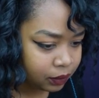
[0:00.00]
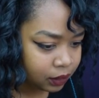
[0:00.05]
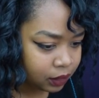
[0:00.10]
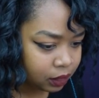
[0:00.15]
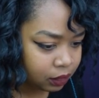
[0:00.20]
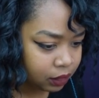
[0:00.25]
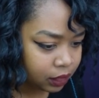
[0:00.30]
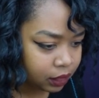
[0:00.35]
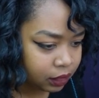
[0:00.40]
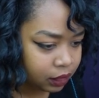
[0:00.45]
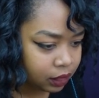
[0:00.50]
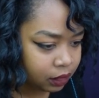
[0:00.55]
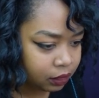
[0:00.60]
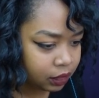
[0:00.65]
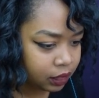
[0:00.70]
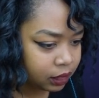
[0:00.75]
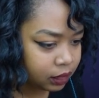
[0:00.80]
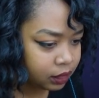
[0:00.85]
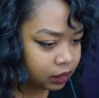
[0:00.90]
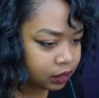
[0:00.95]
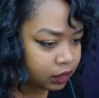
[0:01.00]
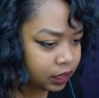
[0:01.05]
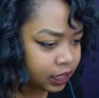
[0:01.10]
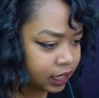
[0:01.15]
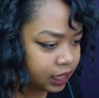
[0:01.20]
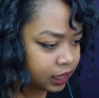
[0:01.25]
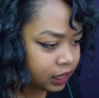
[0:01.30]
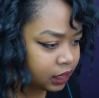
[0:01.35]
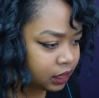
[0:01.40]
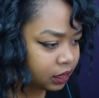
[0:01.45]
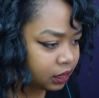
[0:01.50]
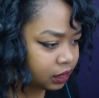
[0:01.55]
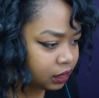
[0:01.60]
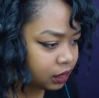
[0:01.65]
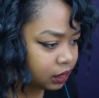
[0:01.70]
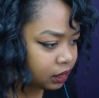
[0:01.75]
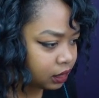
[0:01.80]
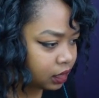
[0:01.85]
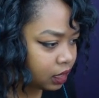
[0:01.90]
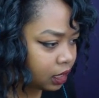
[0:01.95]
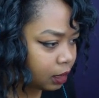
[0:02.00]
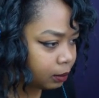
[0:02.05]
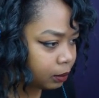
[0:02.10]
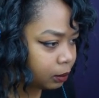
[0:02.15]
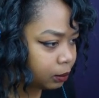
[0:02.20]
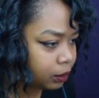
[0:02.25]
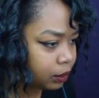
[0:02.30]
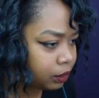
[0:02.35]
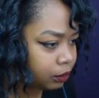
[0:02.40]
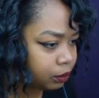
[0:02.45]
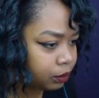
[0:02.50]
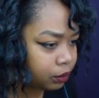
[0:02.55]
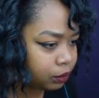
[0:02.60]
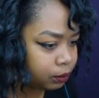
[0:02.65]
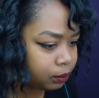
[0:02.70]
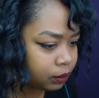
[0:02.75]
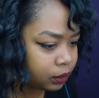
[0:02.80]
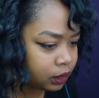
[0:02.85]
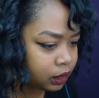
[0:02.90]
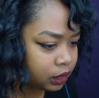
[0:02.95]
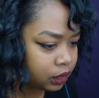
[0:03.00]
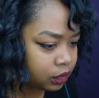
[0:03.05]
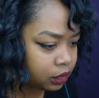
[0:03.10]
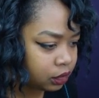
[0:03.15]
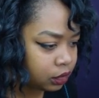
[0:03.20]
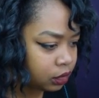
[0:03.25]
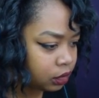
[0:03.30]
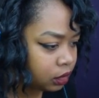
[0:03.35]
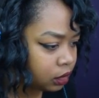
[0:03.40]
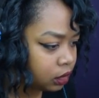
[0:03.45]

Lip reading: Okay, they're getting it. I'm gonna put a room here.